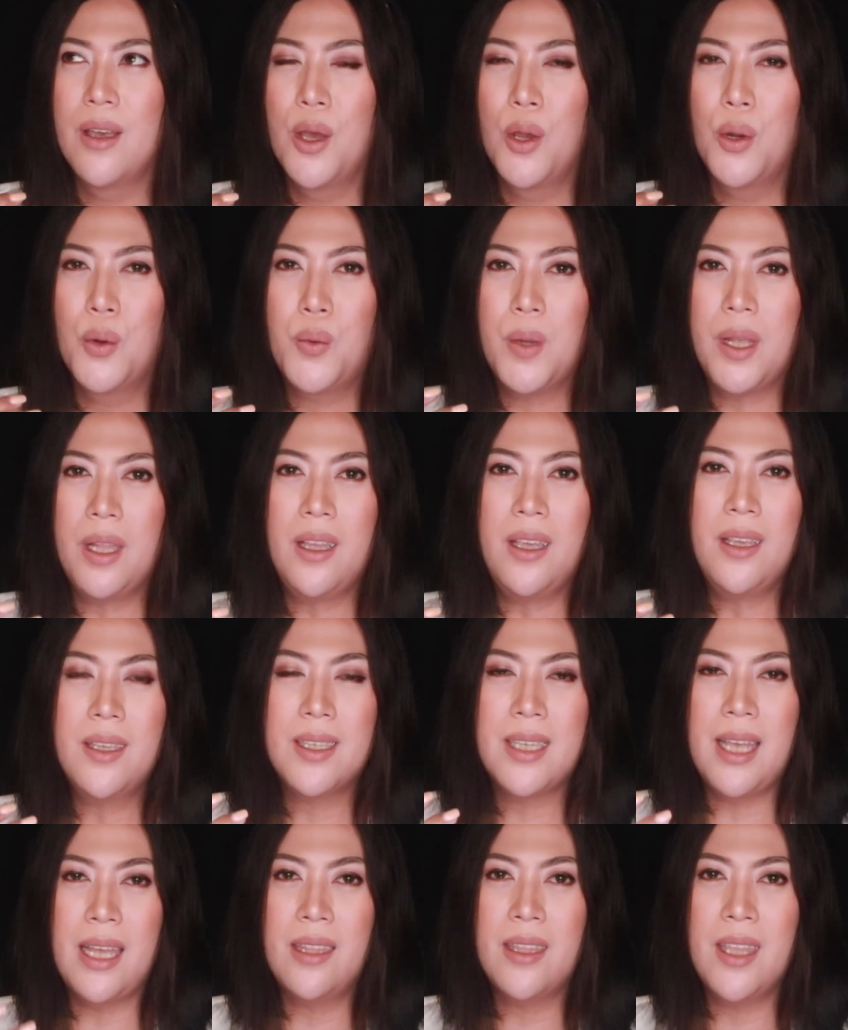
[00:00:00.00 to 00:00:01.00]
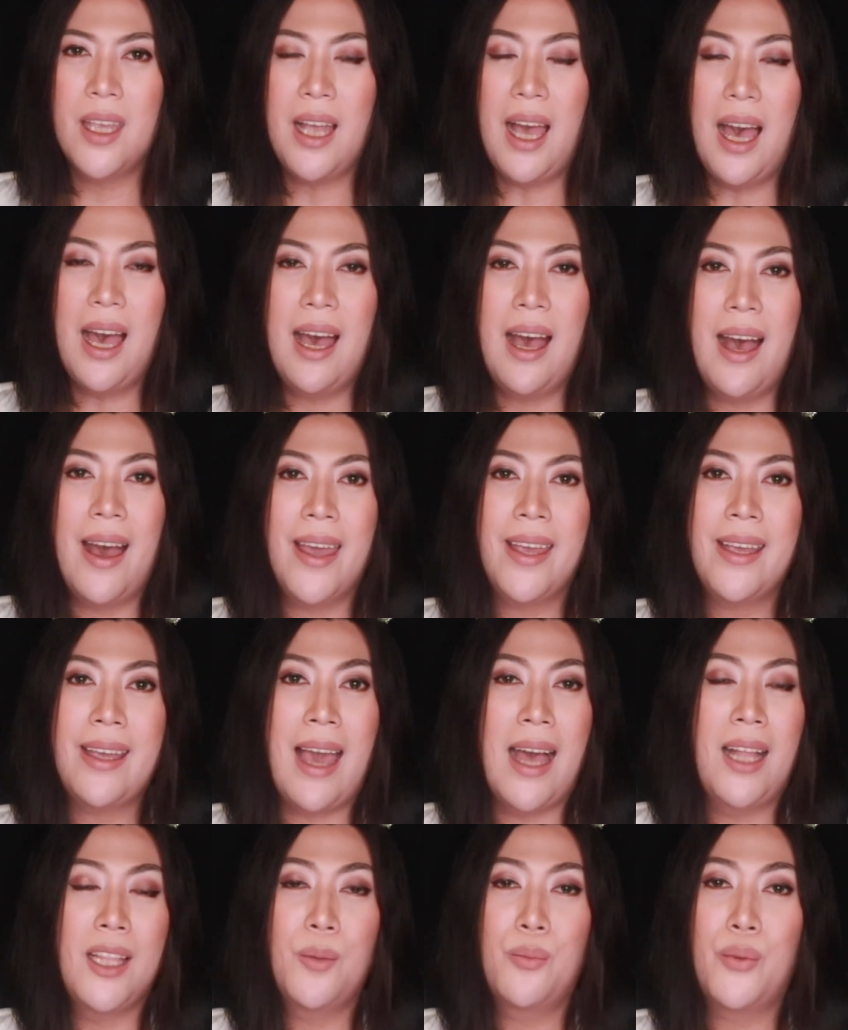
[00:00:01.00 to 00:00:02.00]
really sending a
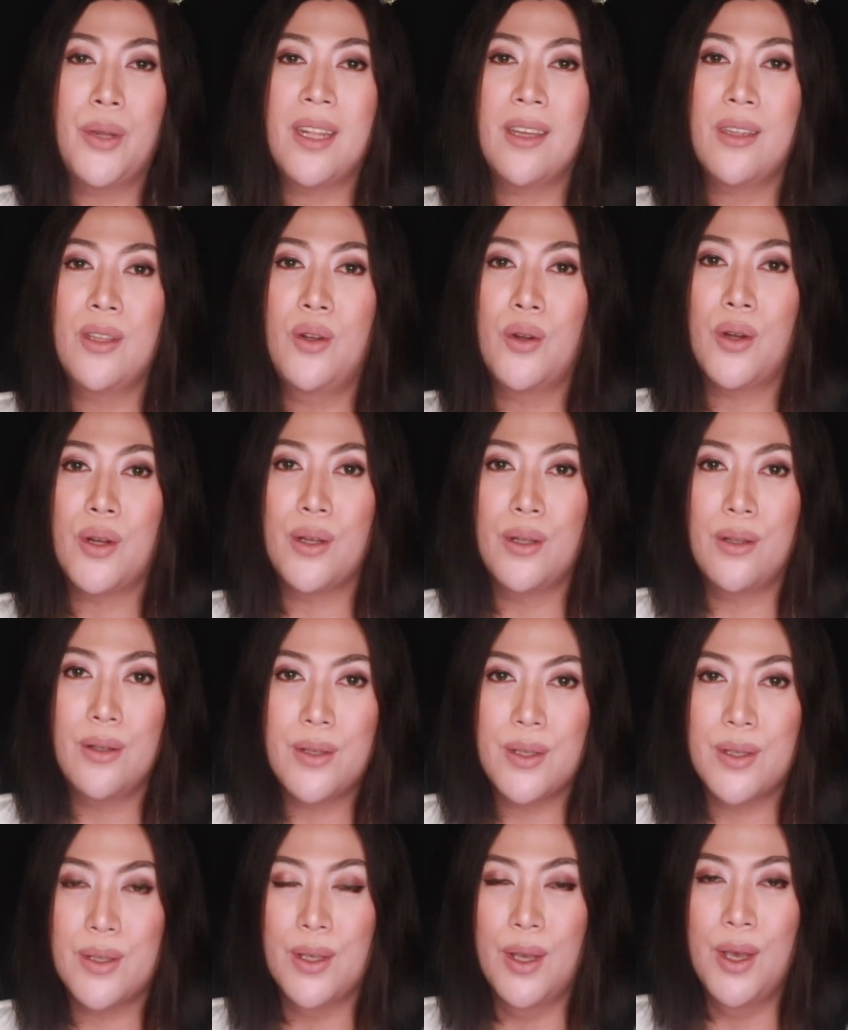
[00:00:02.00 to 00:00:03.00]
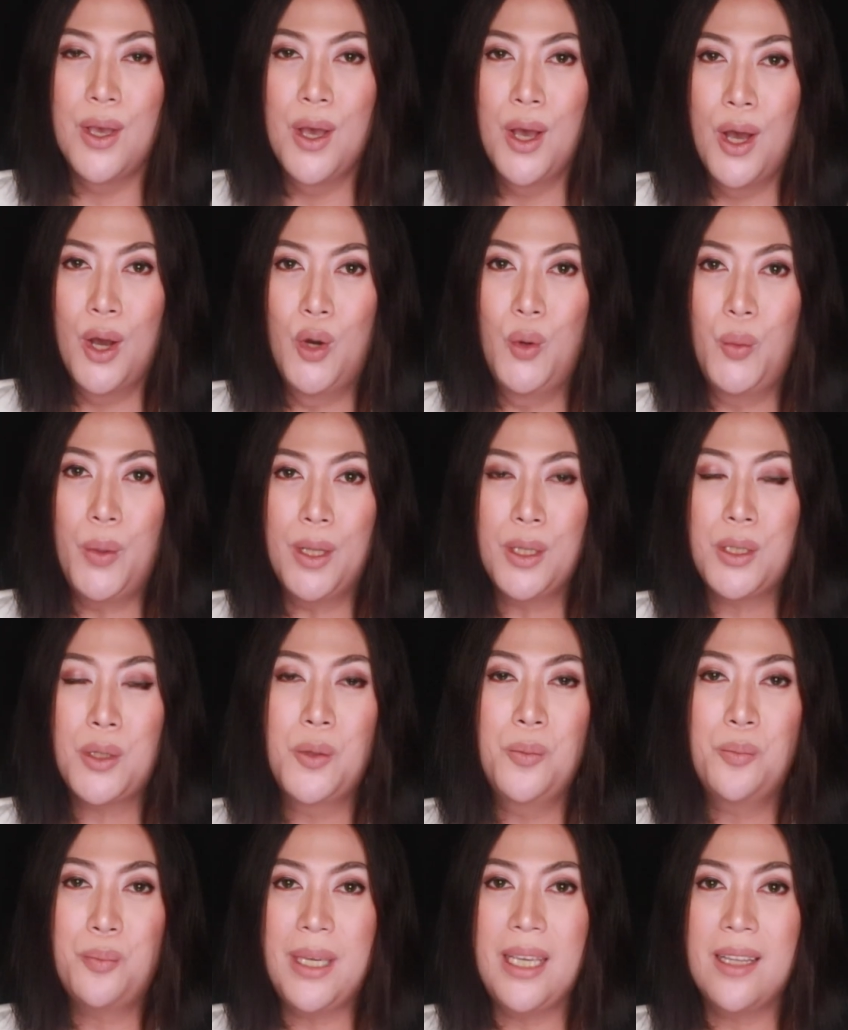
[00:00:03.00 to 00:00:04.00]
high-calibrated girls who will
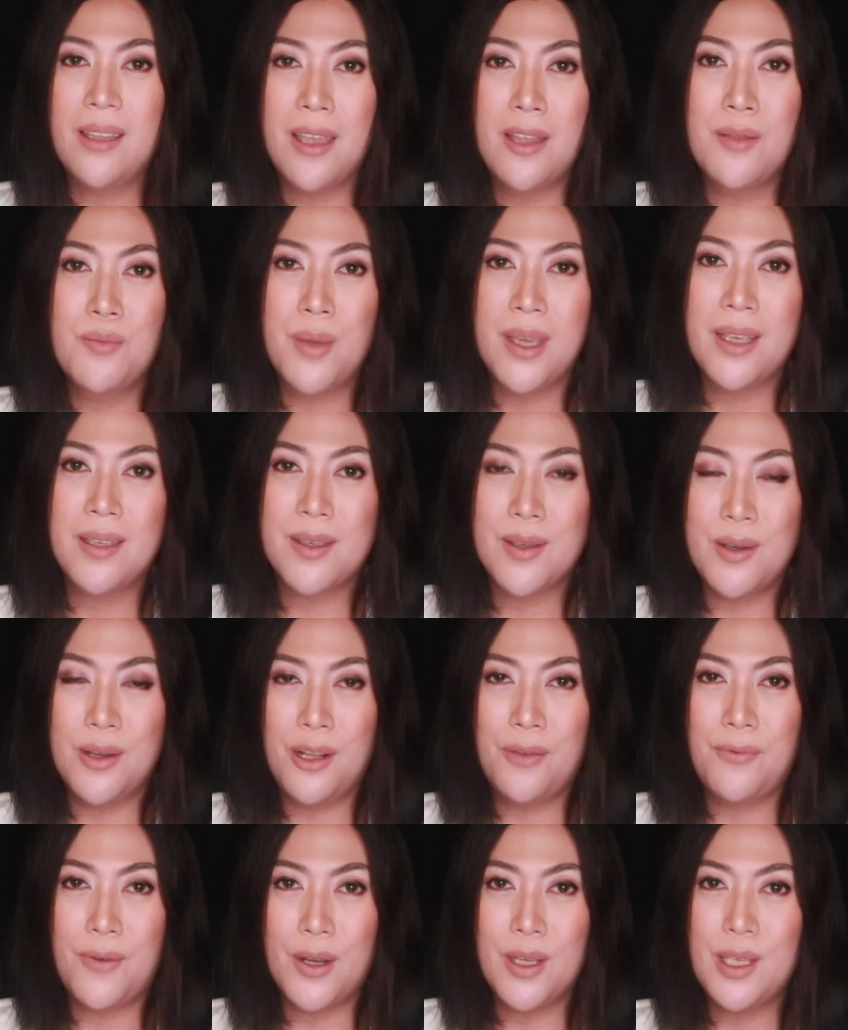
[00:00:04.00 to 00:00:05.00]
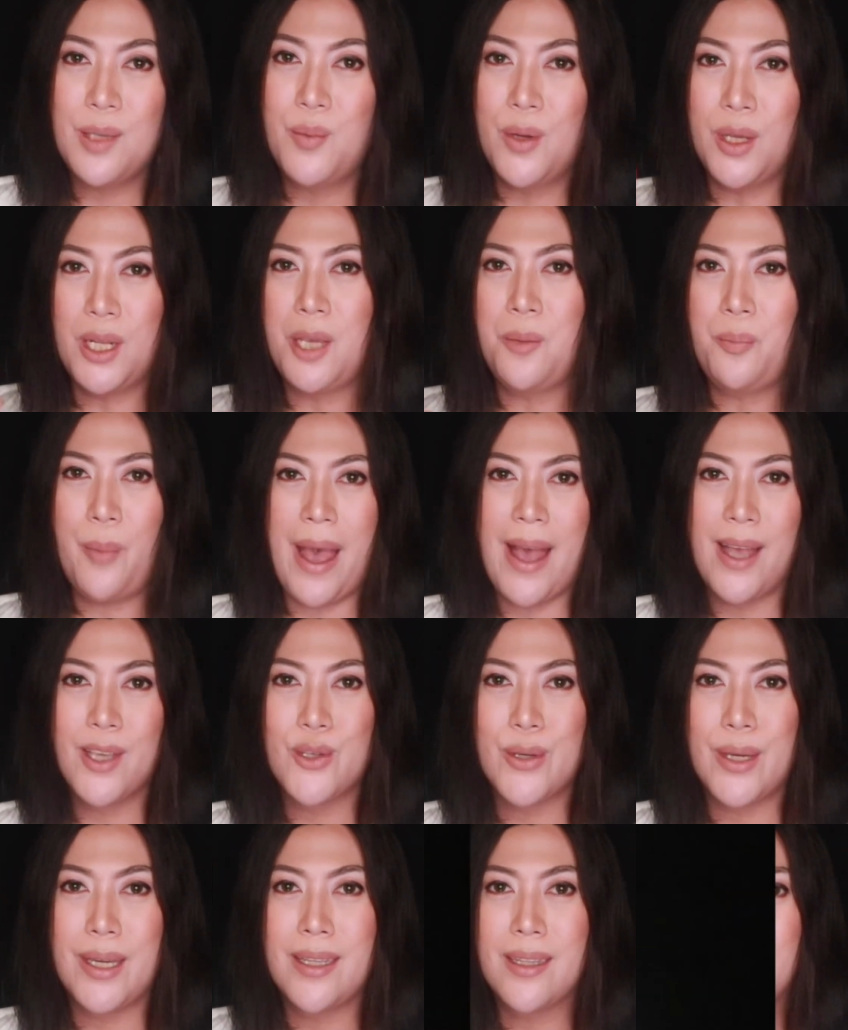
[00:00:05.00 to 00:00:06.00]
compete in Miss Universe Beauty Pageant.